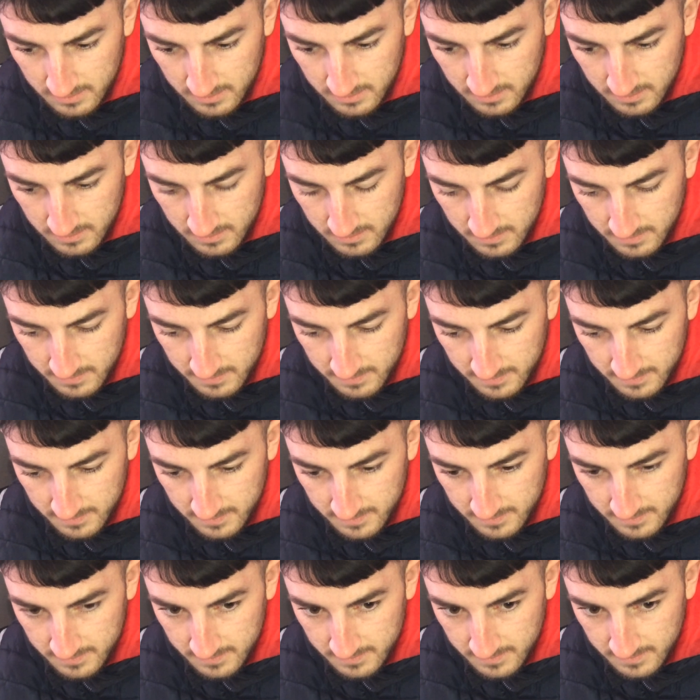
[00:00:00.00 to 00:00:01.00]
shouted
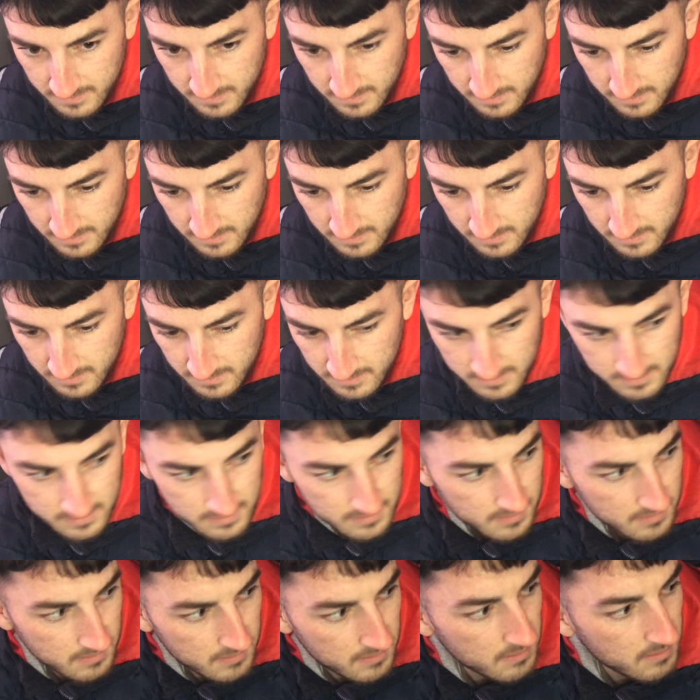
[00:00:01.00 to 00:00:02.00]
the tinny winny
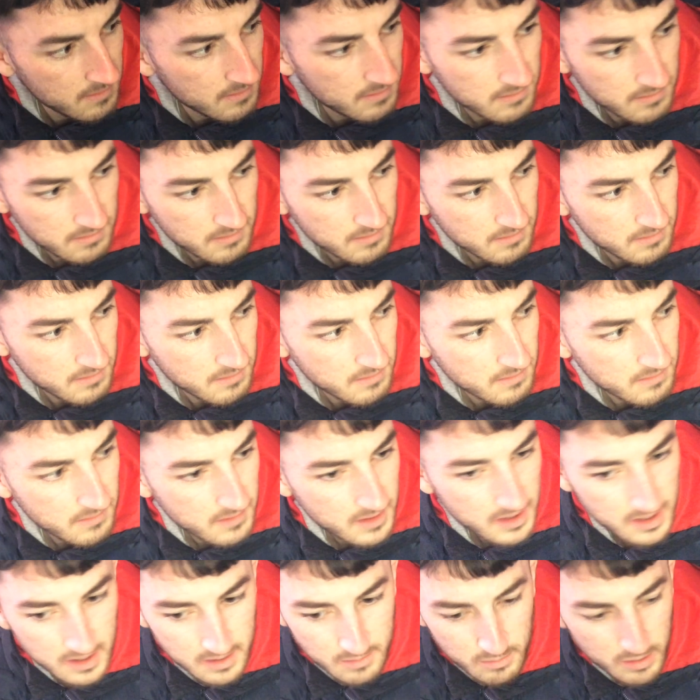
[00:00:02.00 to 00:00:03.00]
Glasgow hard man.